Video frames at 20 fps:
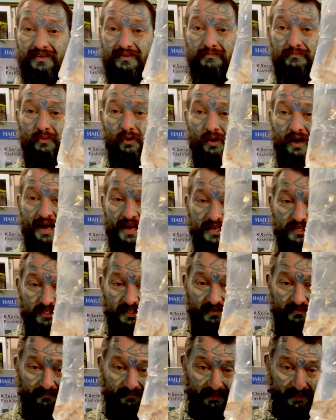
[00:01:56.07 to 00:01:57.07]
More
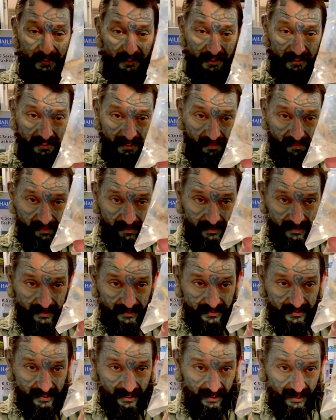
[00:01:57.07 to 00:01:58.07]
Asian fish.
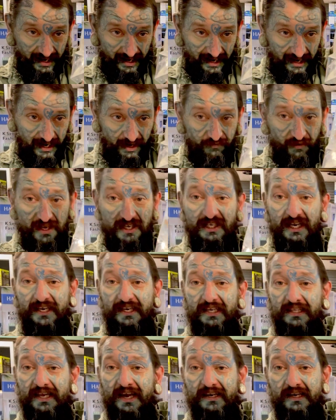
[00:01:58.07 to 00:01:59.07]
These are
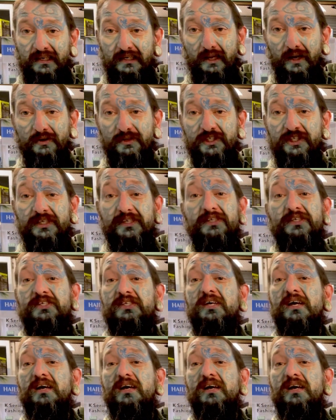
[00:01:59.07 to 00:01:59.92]
reticulated loaches.